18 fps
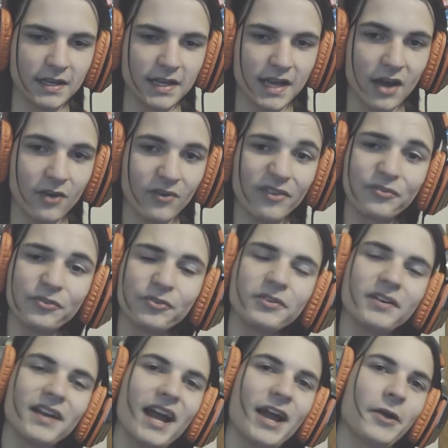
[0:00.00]

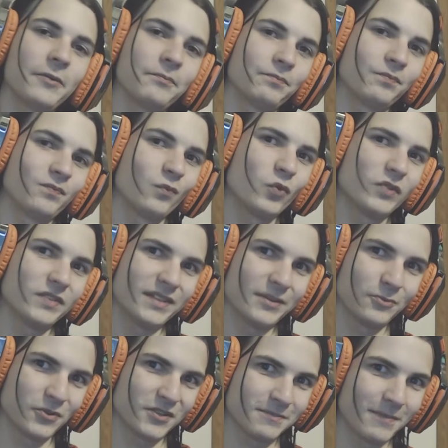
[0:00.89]
However,
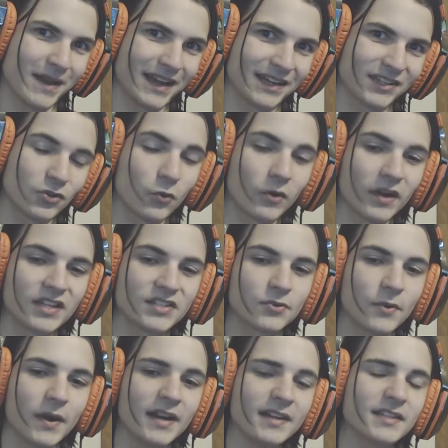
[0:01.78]
it was mandatory,
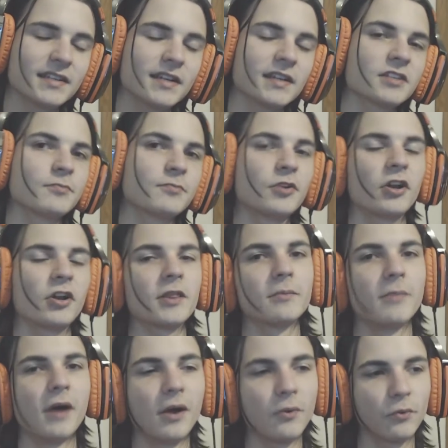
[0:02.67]
so I decided to put it on
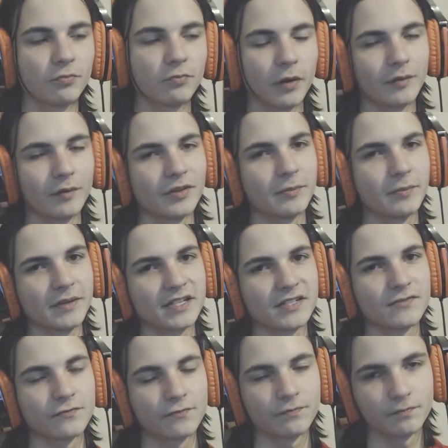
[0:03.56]
the Mon with probably the
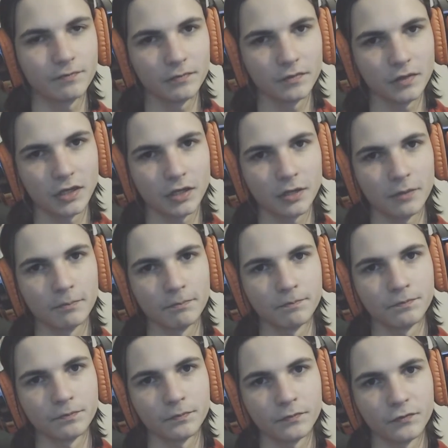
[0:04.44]
biggest
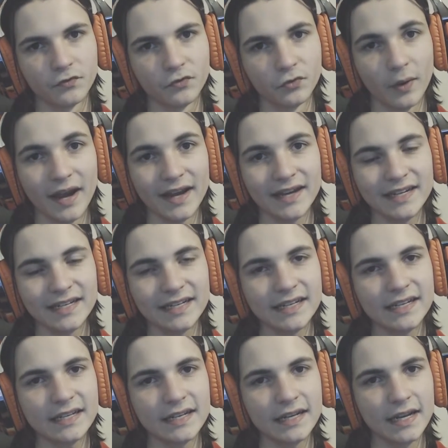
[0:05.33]
variety in
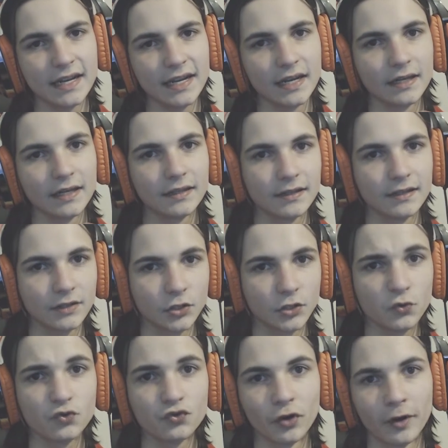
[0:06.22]
it.
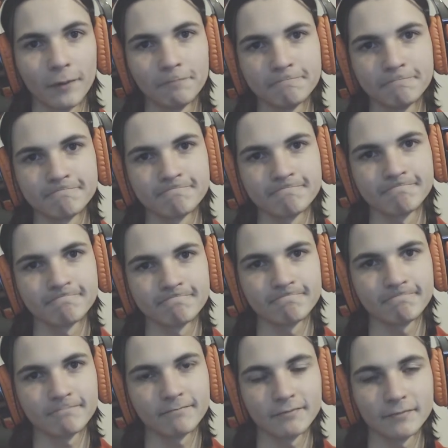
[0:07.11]
Goodra.
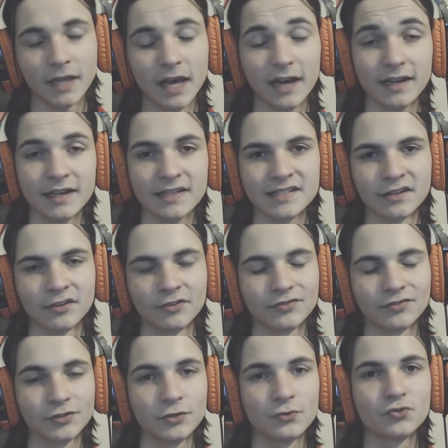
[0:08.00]
Not
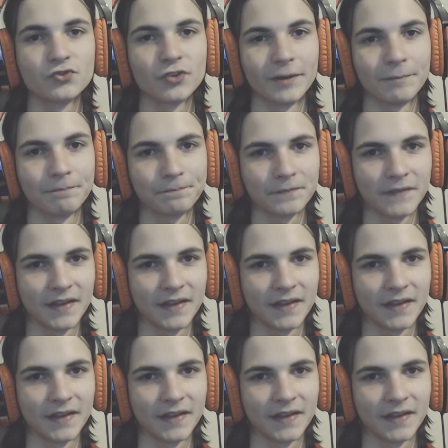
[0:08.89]
Azelf, Goodra.